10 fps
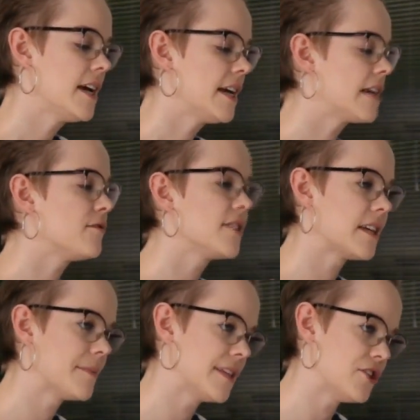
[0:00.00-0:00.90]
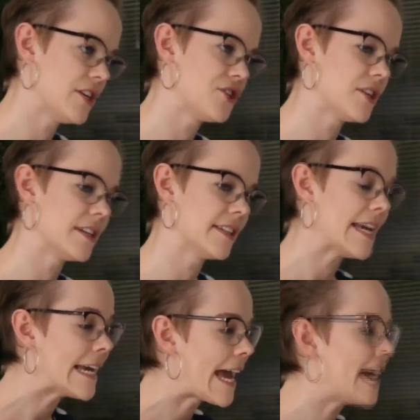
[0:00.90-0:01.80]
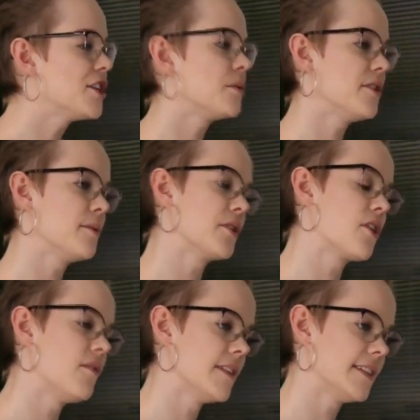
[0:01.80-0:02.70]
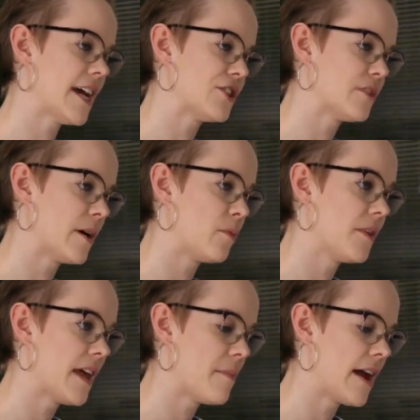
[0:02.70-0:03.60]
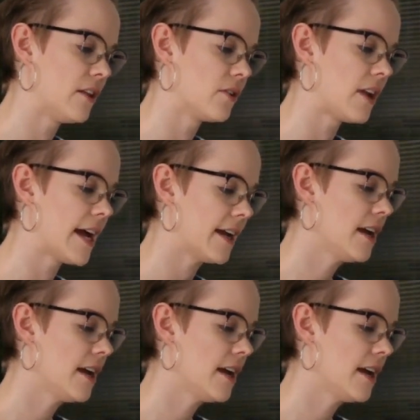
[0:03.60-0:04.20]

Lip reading: give you some suggestions, engage with you in a conversation about what that might look like.